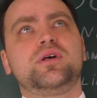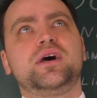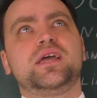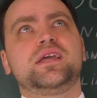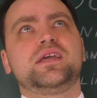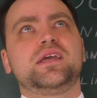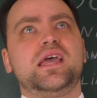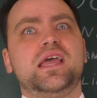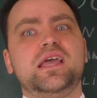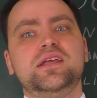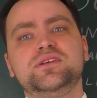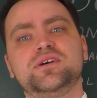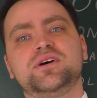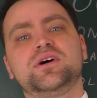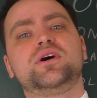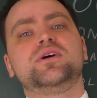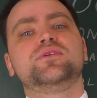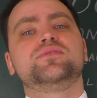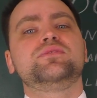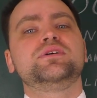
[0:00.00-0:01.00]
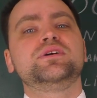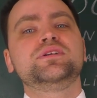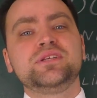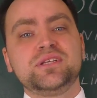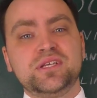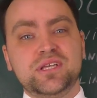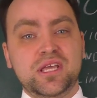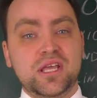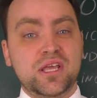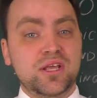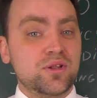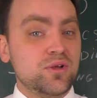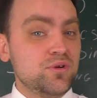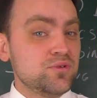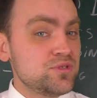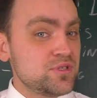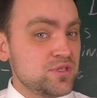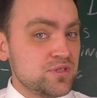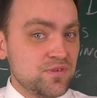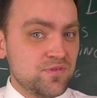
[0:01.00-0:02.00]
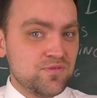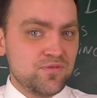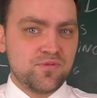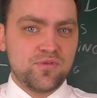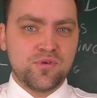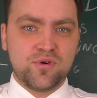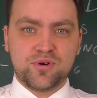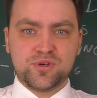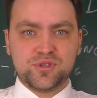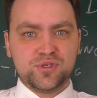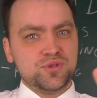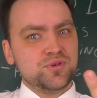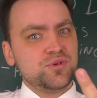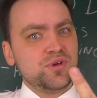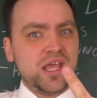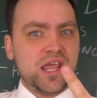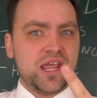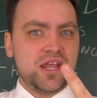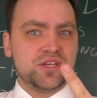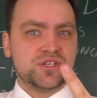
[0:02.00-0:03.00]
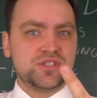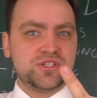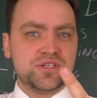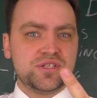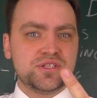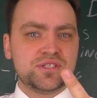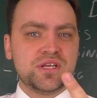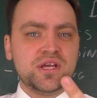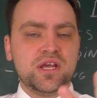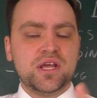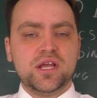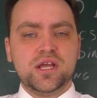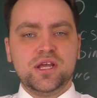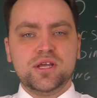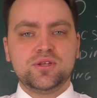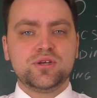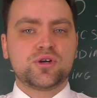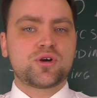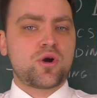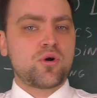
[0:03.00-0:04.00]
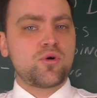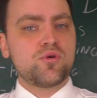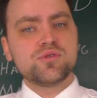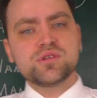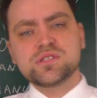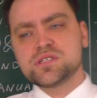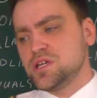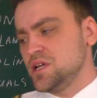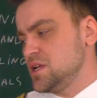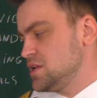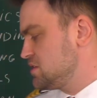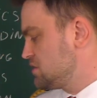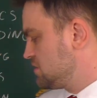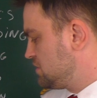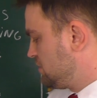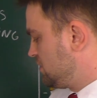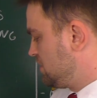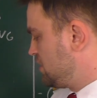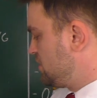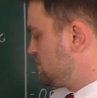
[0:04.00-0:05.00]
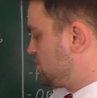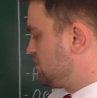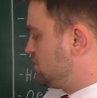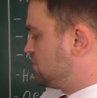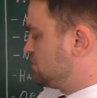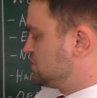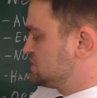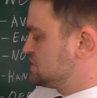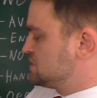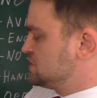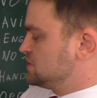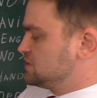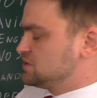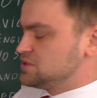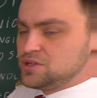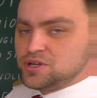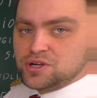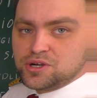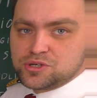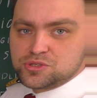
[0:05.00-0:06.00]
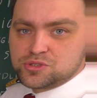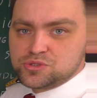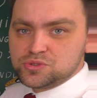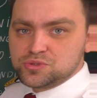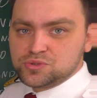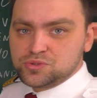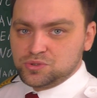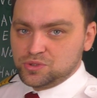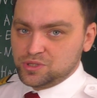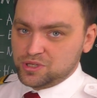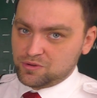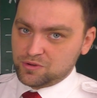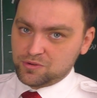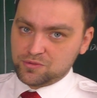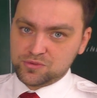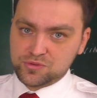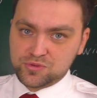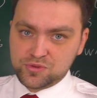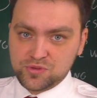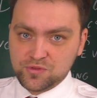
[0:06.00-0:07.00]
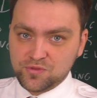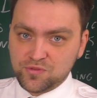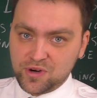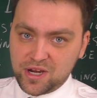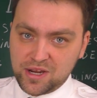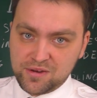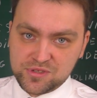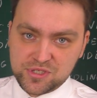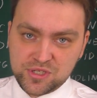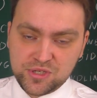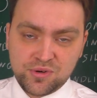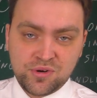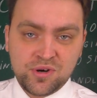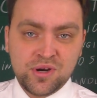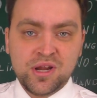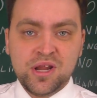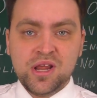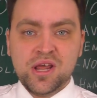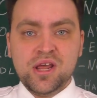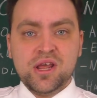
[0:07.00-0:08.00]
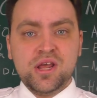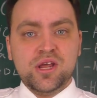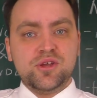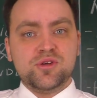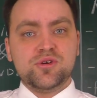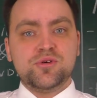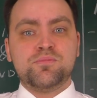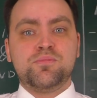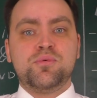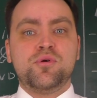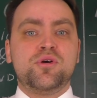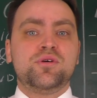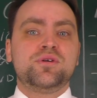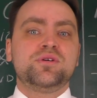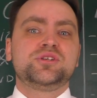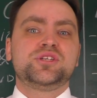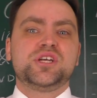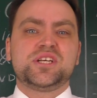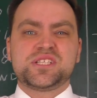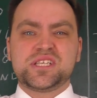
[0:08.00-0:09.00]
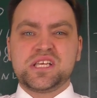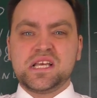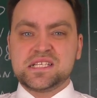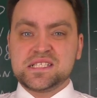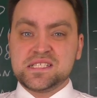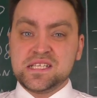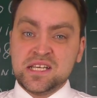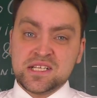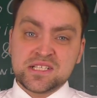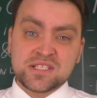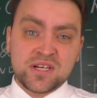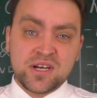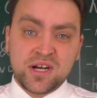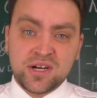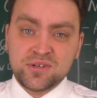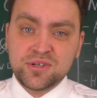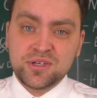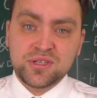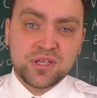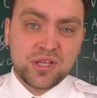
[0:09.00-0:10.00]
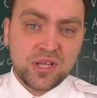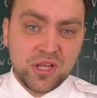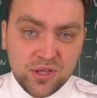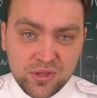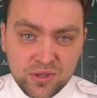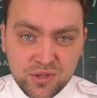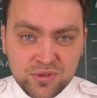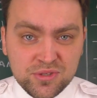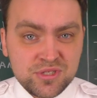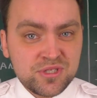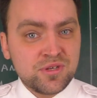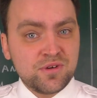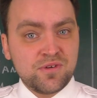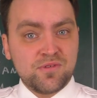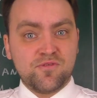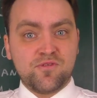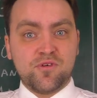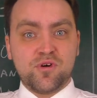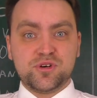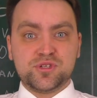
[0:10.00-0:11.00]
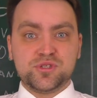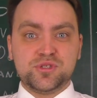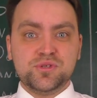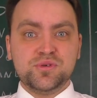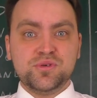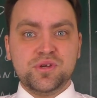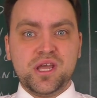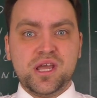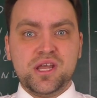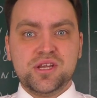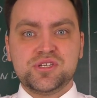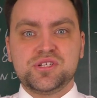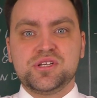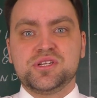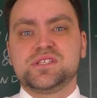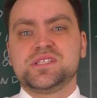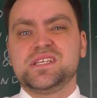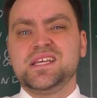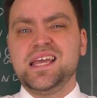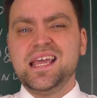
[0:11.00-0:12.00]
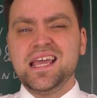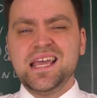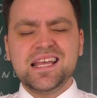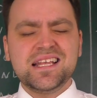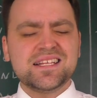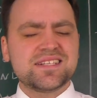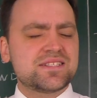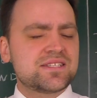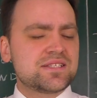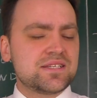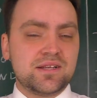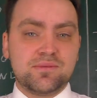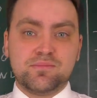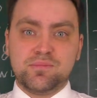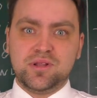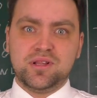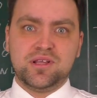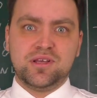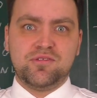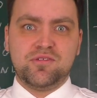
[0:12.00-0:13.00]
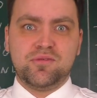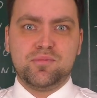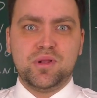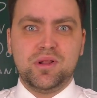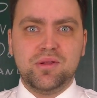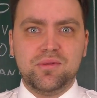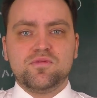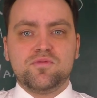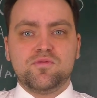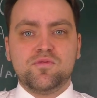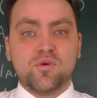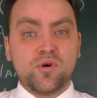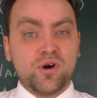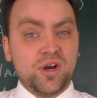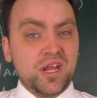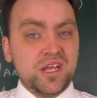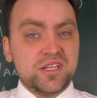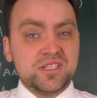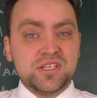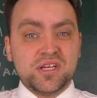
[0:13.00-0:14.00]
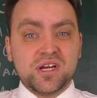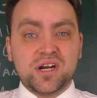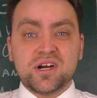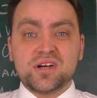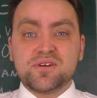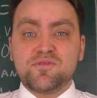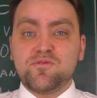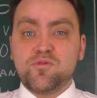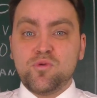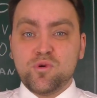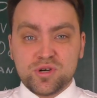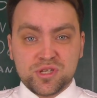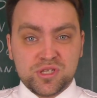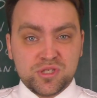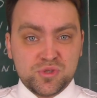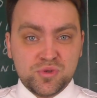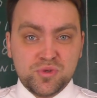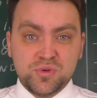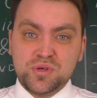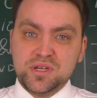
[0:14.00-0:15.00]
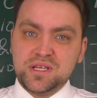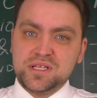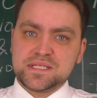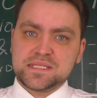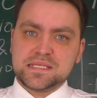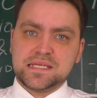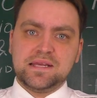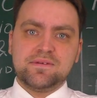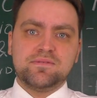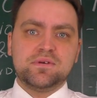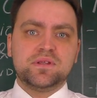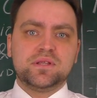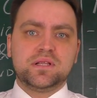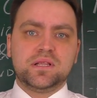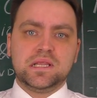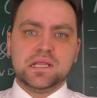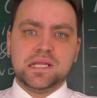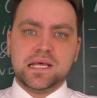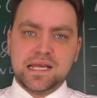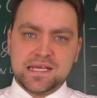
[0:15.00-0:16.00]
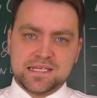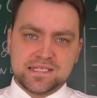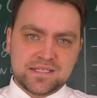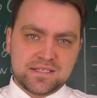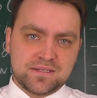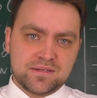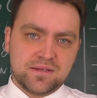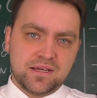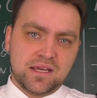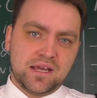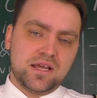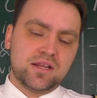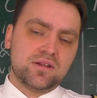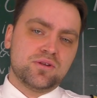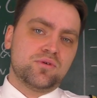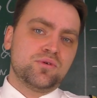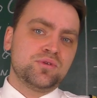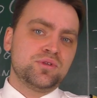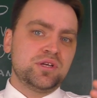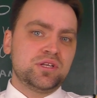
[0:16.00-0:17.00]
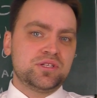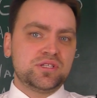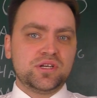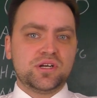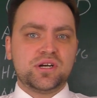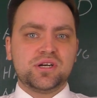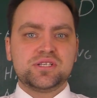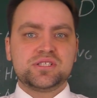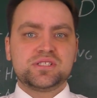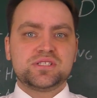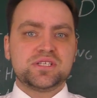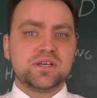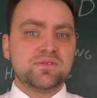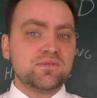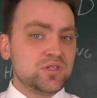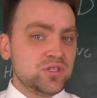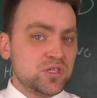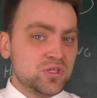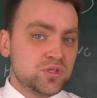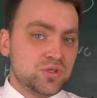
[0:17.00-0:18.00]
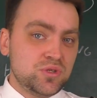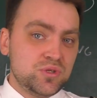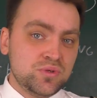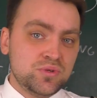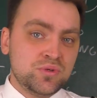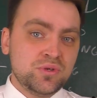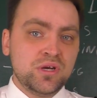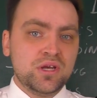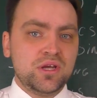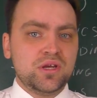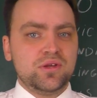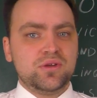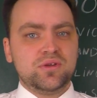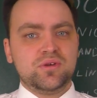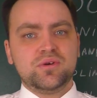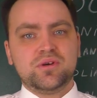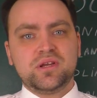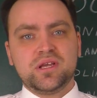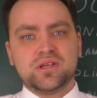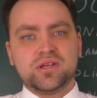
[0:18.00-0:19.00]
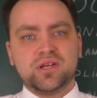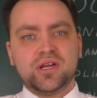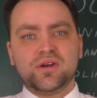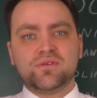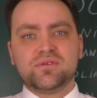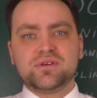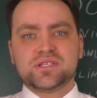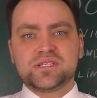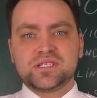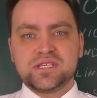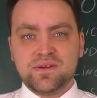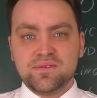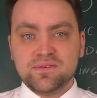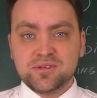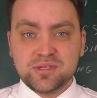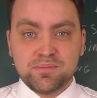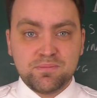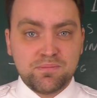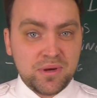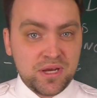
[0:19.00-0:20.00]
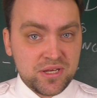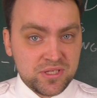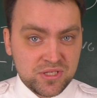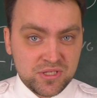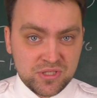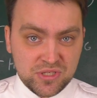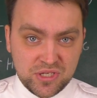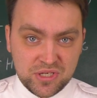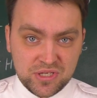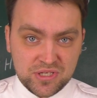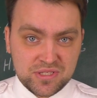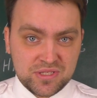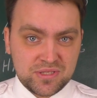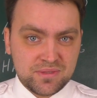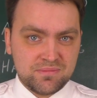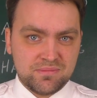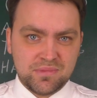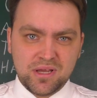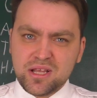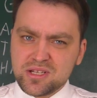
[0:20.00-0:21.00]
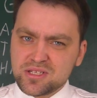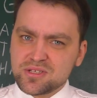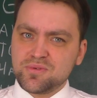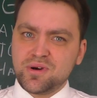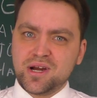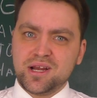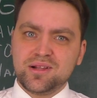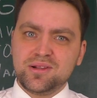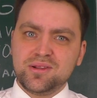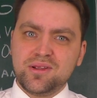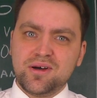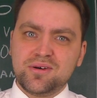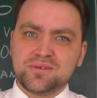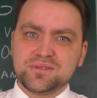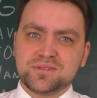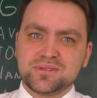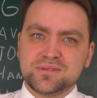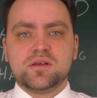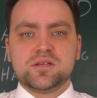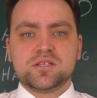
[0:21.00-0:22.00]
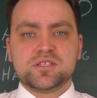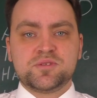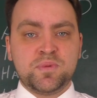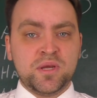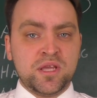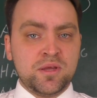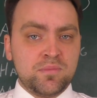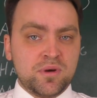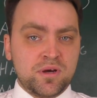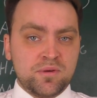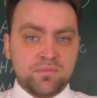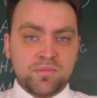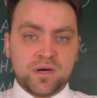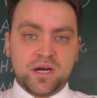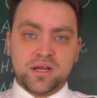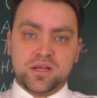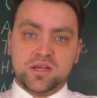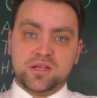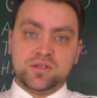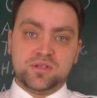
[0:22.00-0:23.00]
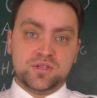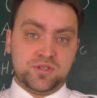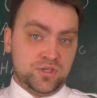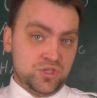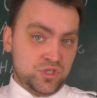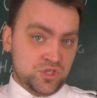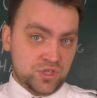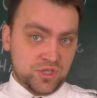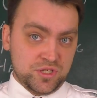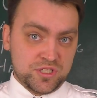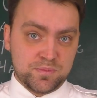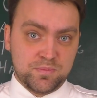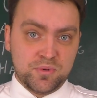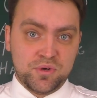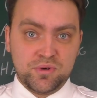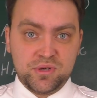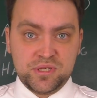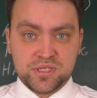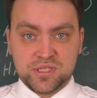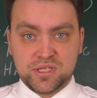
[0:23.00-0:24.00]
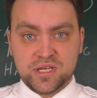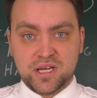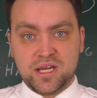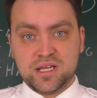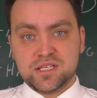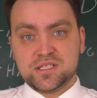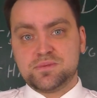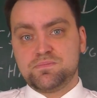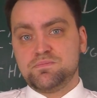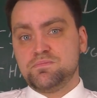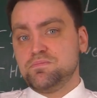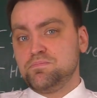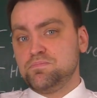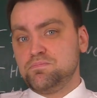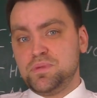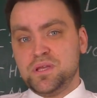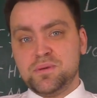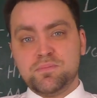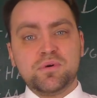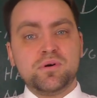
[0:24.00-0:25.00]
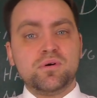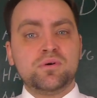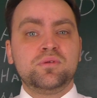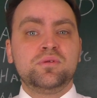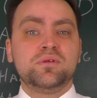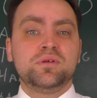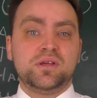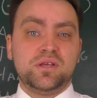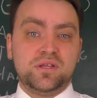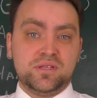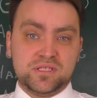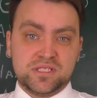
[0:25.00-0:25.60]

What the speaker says: like 800 kilos for two engines. In a cruise at levels near to level 250, you burn just 600 kilos for two engines. It's unbelievable. For ATR42, it's even less. And on ATR72, you can carry 70 passengers. That's quite a lot. Speaking about my Indonesian experience, guys, people in